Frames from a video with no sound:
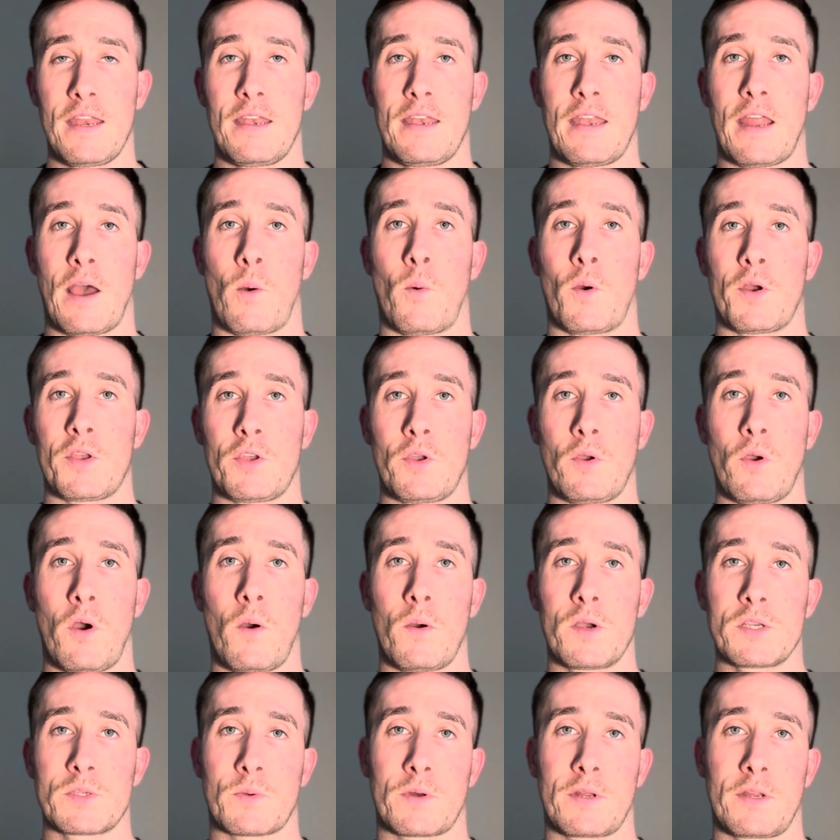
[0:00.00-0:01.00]
Now, what you
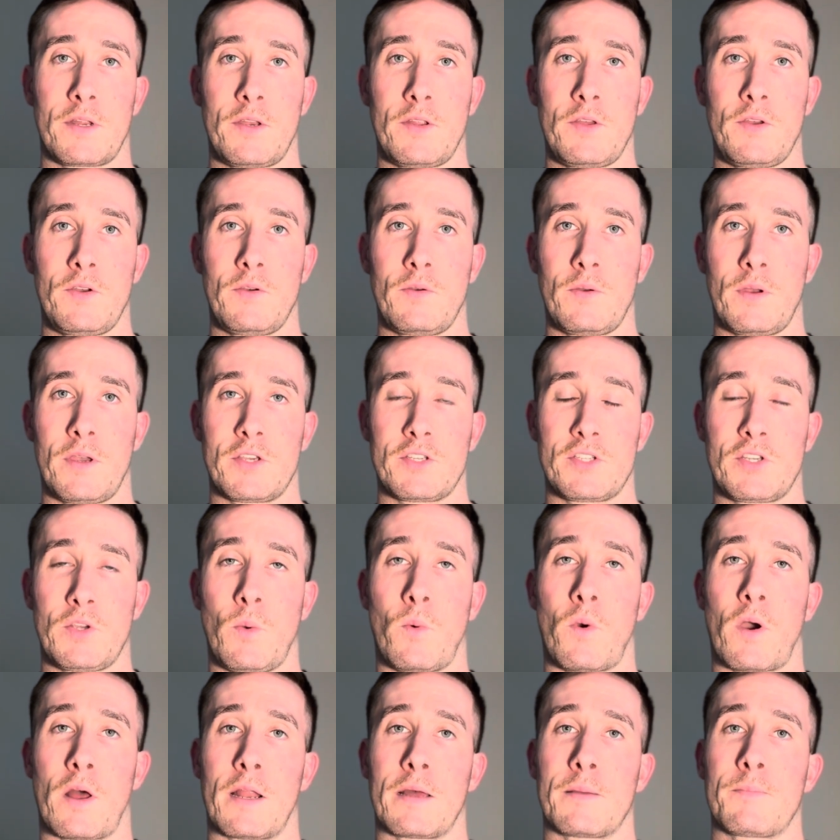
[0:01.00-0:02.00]
always want to do is you
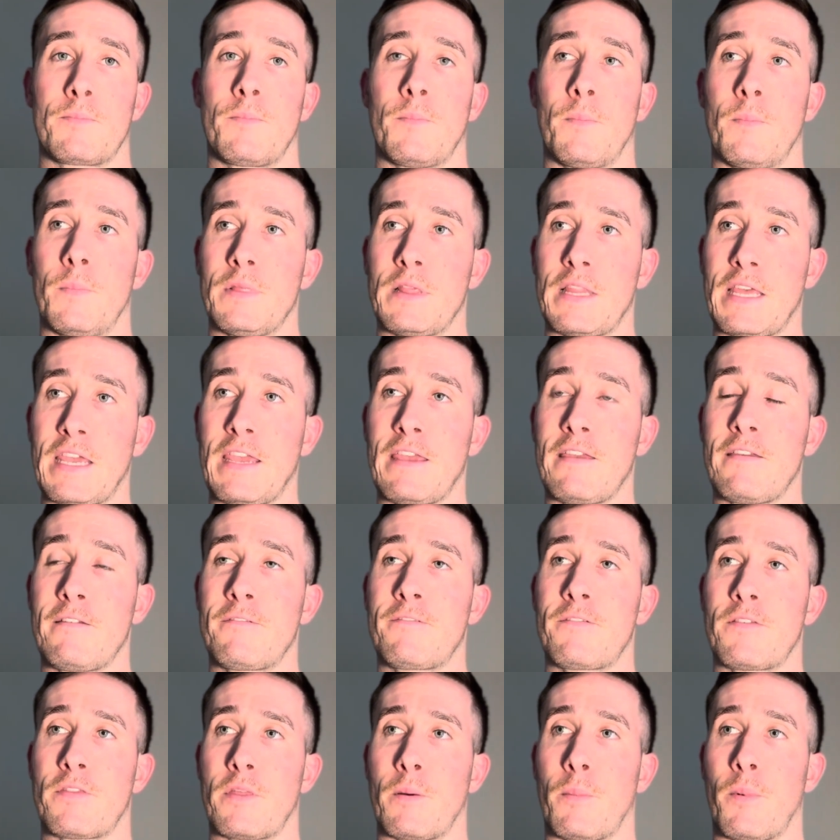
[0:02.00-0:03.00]
want to
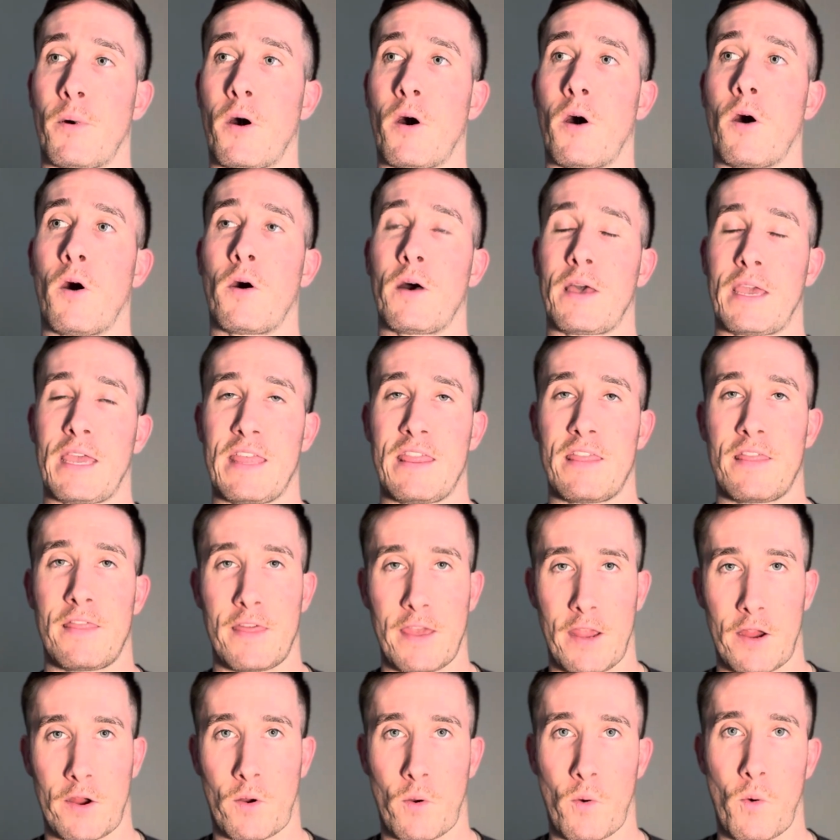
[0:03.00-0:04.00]
leave the ball in
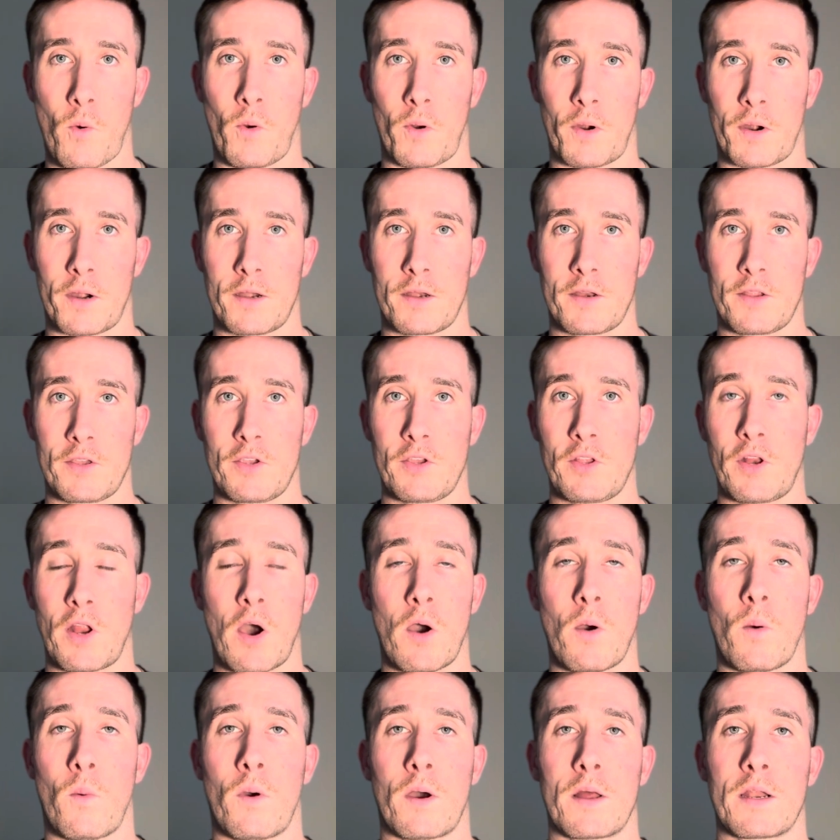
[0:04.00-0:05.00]
their court. You
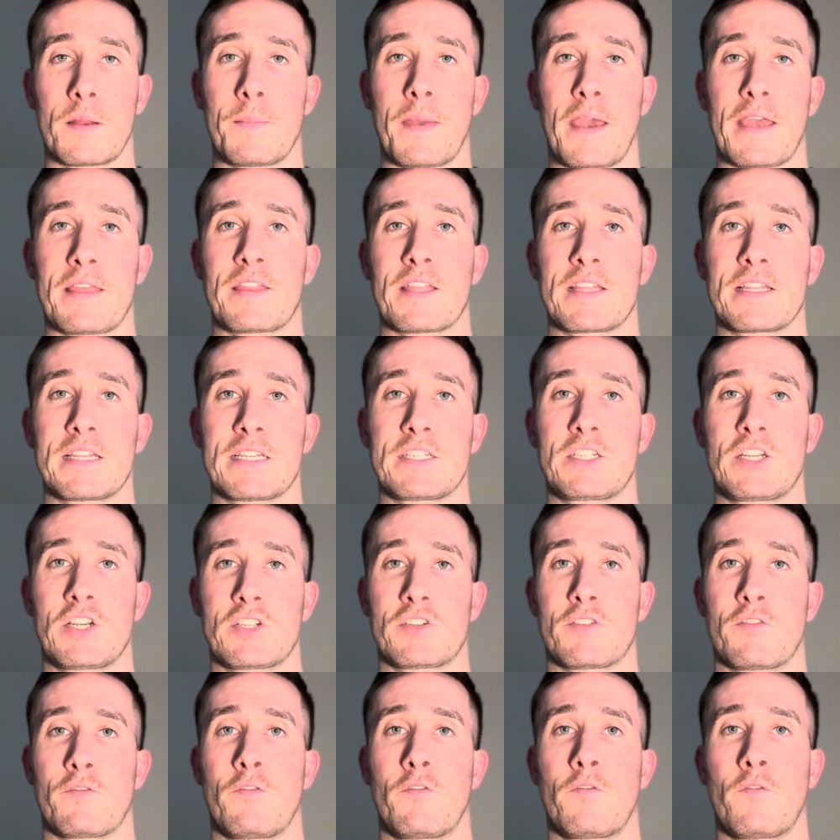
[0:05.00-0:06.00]
don't want to make the
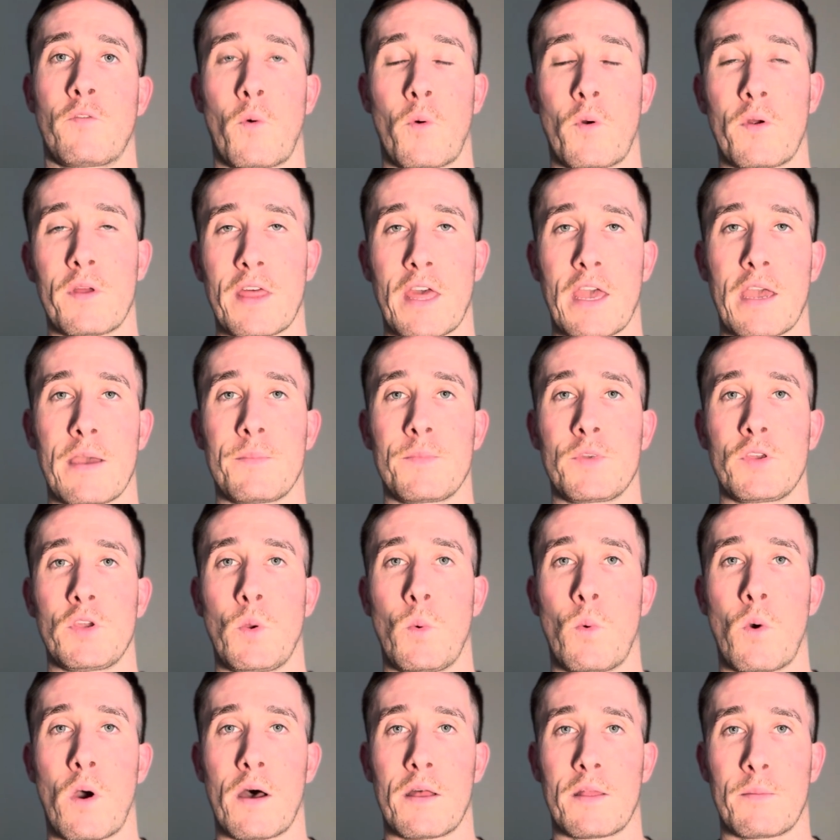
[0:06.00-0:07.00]
decision for them.
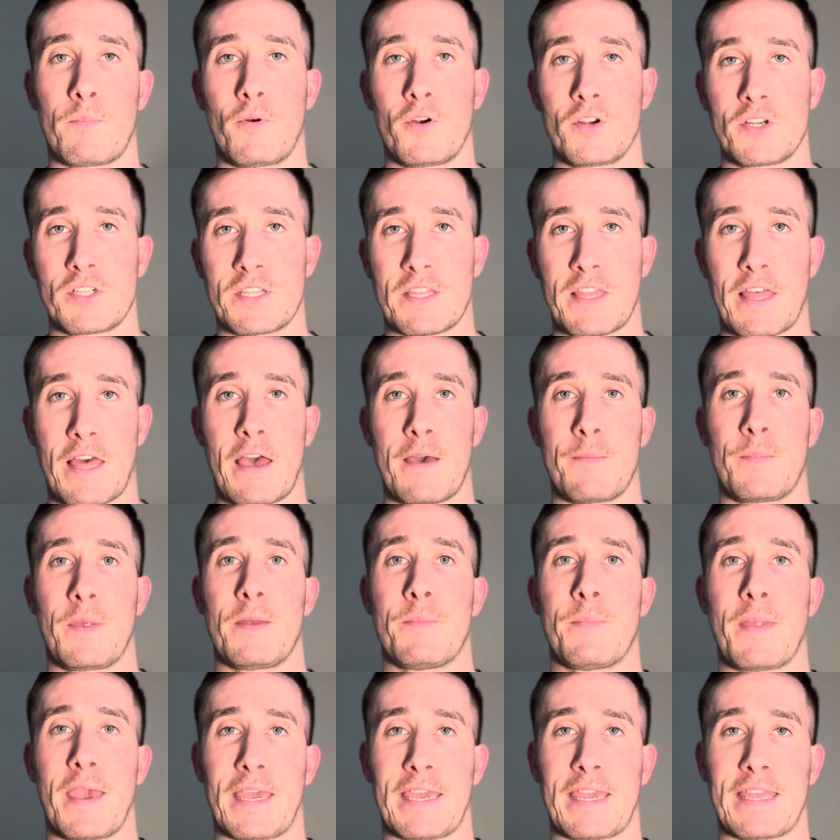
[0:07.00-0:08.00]
You want to push them
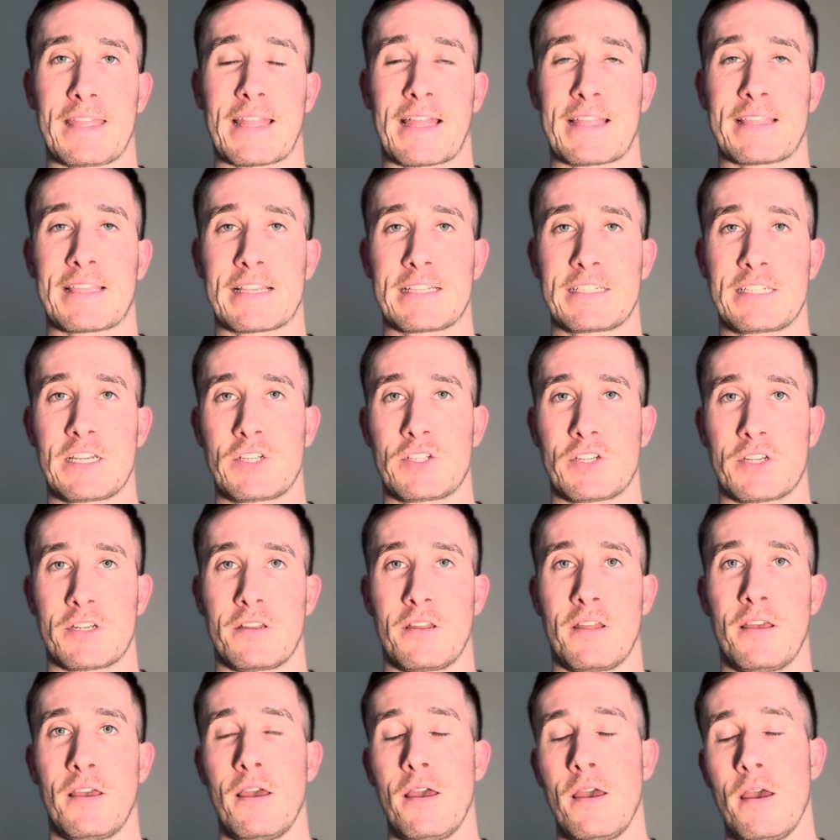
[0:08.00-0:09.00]
in making that
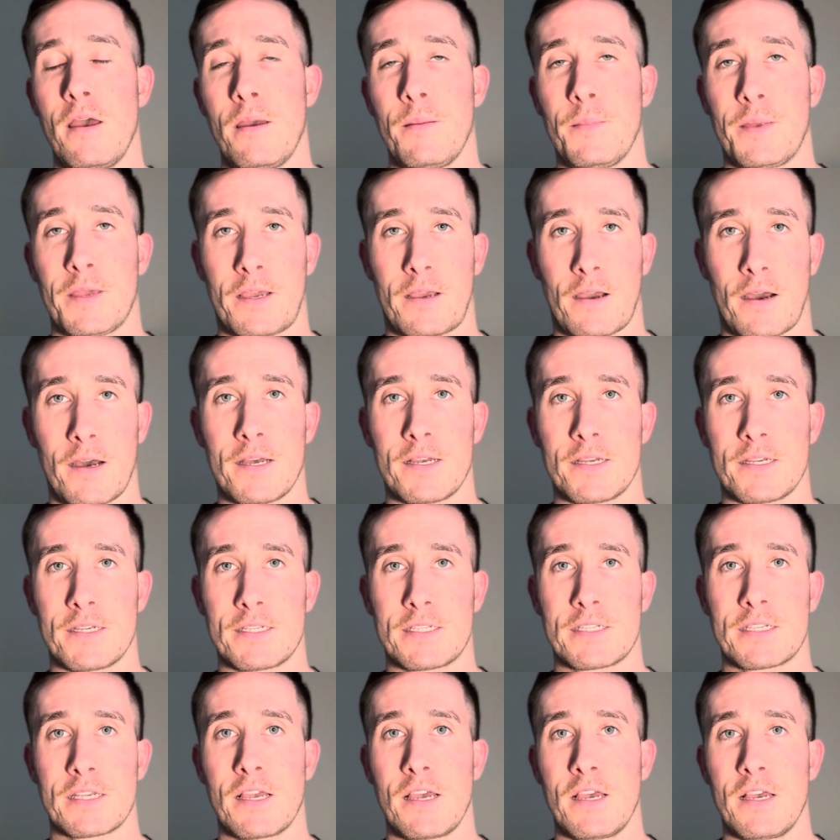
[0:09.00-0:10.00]
decision
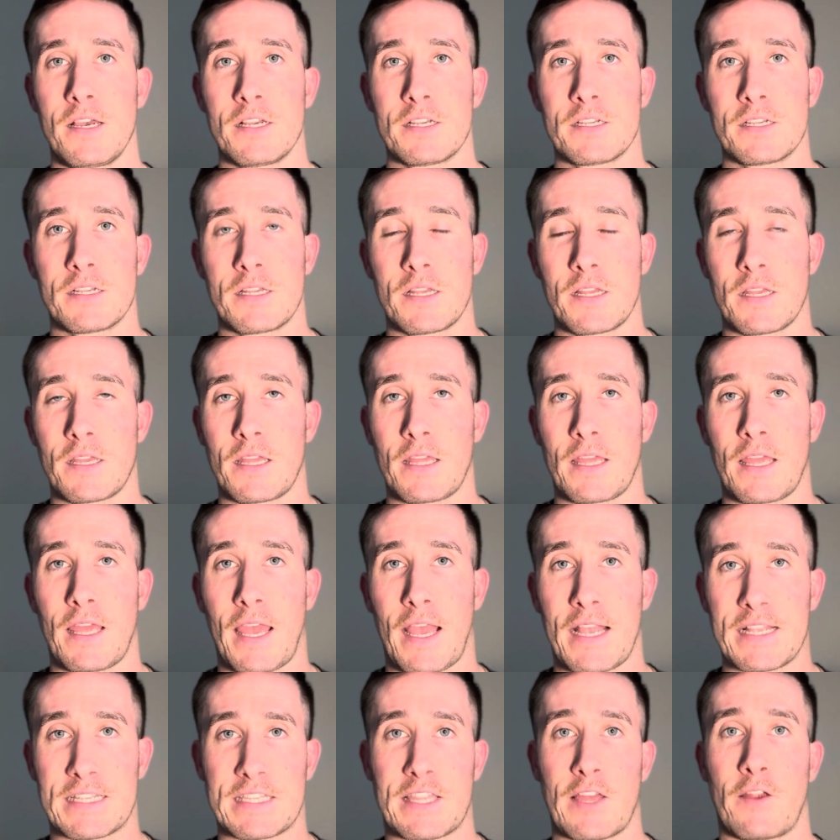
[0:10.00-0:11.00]
because
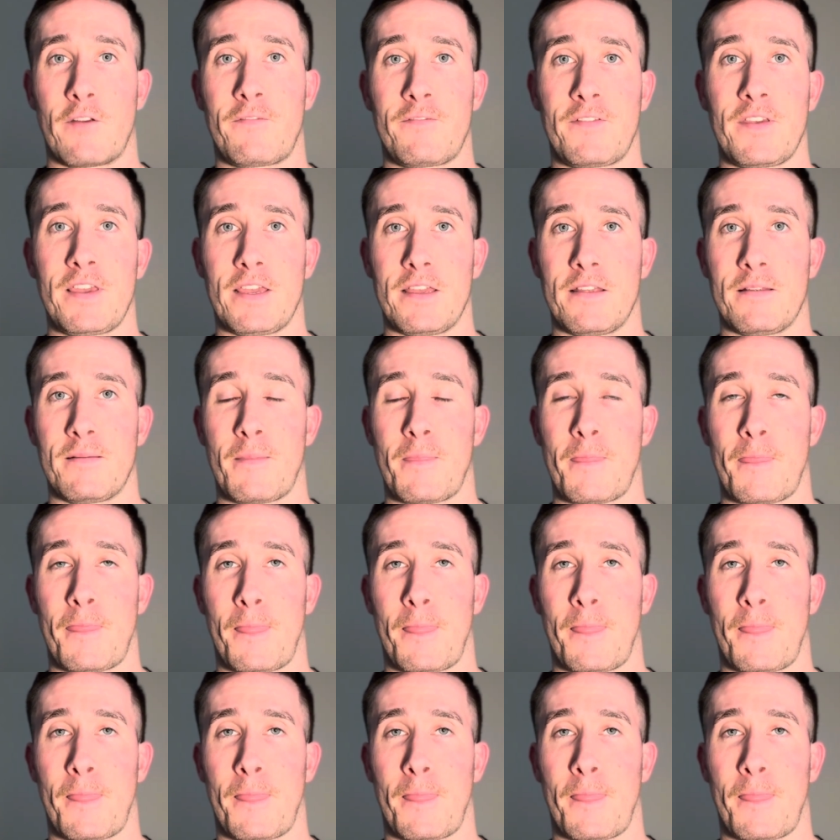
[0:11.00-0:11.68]
it's their feet.